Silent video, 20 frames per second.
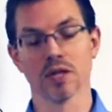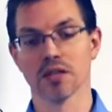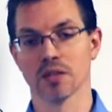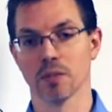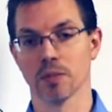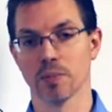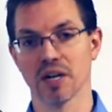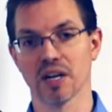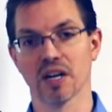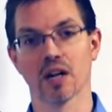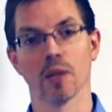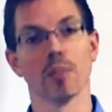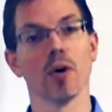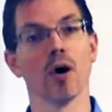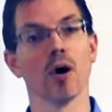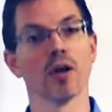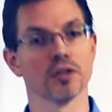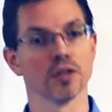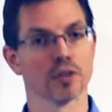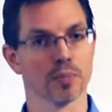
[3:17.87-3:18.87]
depending
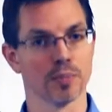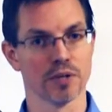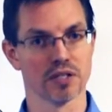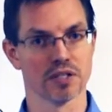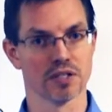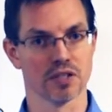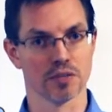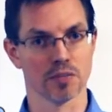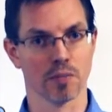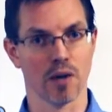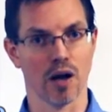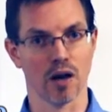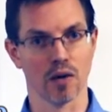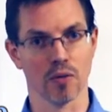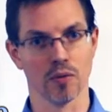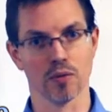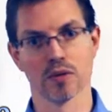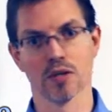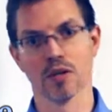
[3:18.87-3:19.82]
upon your business model.